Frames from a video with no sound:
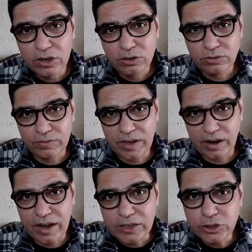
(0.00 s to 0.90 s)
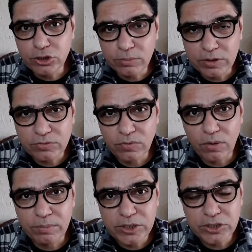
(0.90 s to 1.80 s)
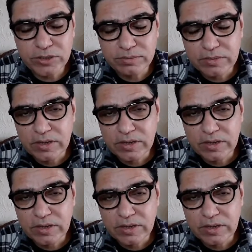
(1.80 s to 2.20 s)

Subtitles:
So if there are angiomas formation